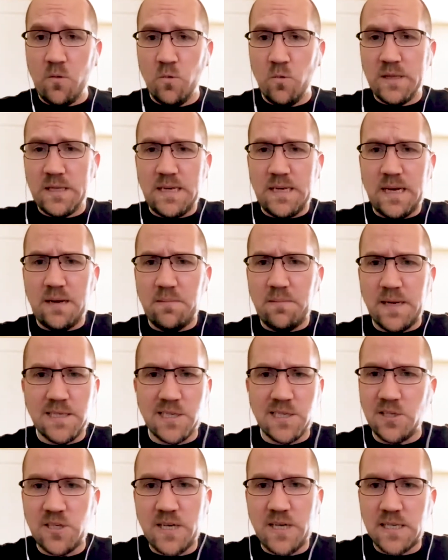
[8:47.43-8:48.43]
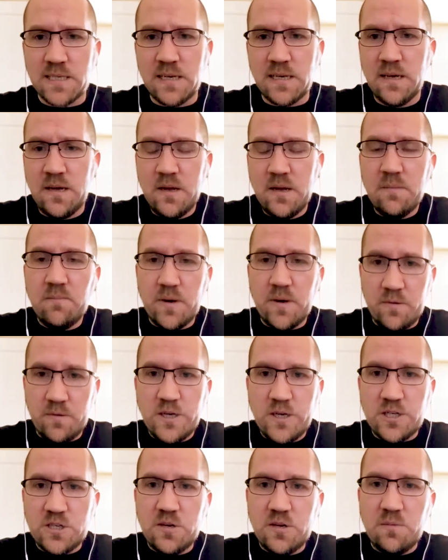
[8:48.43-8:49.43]
the data might suggest. But
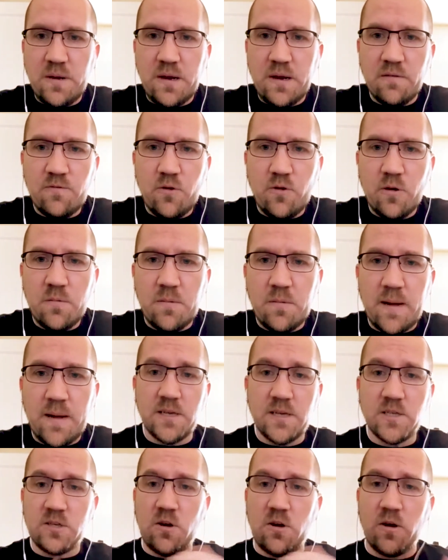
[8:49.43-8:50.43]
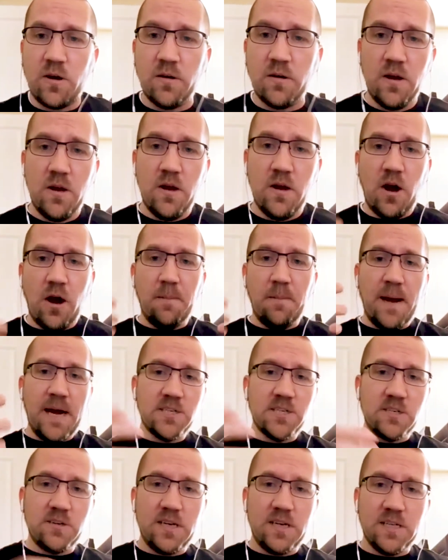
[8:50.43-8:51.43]
we should be informed about it. So our
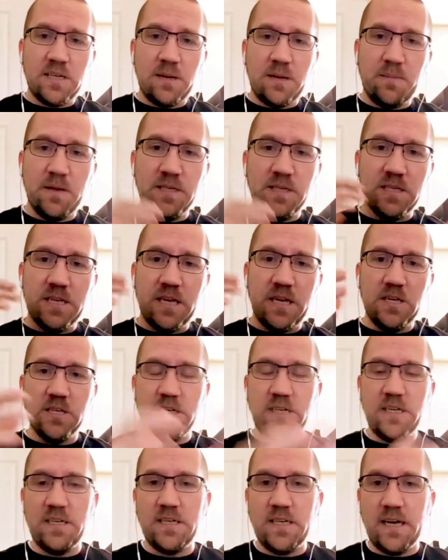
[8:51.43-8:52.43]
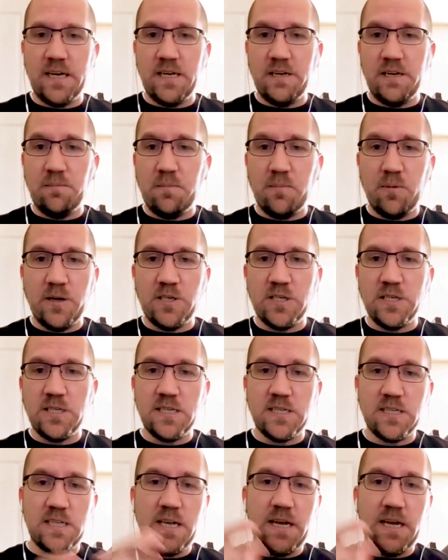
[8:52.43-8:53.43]
pastor gets up on stage and he preaches
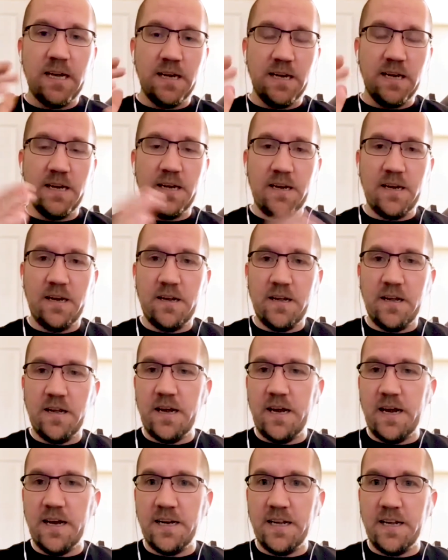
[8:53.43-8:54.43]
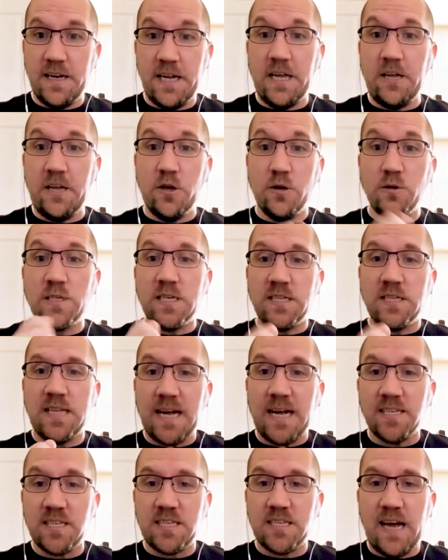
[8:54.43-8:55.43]
this thing, and then he uses
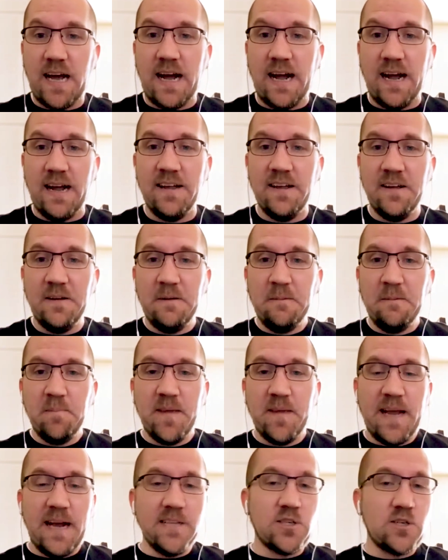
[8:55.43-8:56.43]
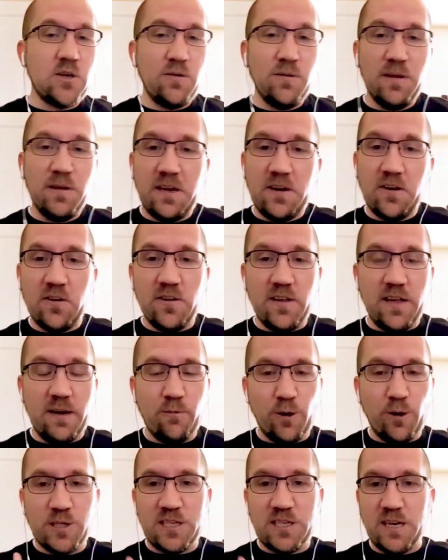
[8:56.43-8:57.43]
that stat. And so literally
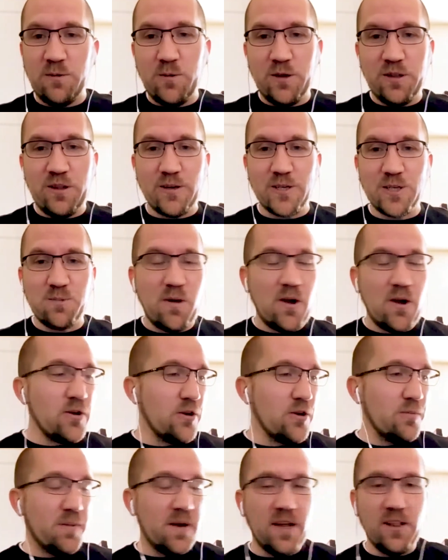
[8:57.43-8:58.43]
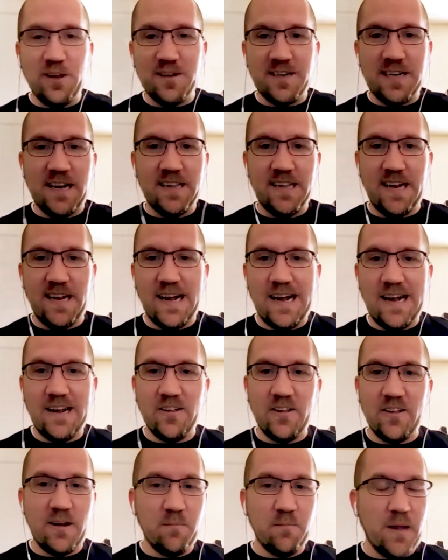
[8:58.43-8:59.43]
we're sitting with our small group, and I look down the
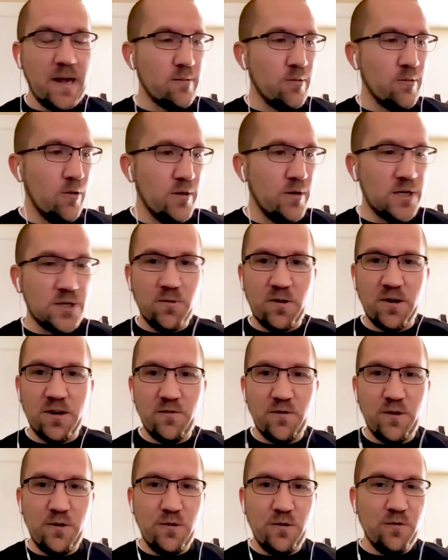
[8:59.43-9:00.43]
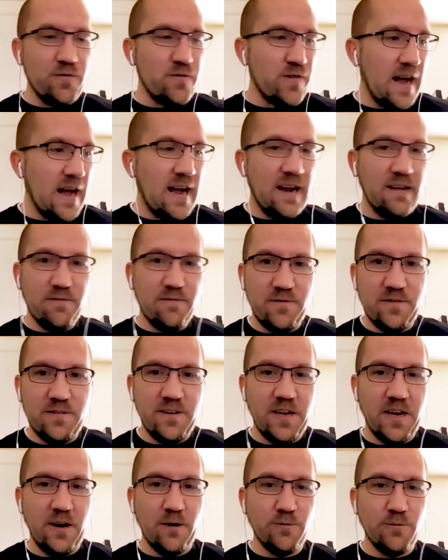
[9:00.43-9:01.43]
aisle and I'm like, well, which one of you 5,
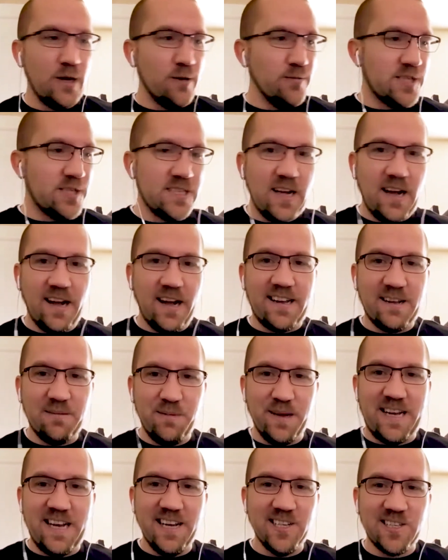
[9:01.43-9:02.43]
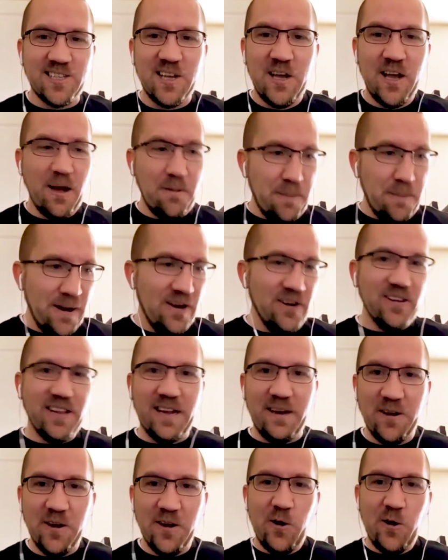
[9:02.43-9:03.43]
don't suck? Because apparently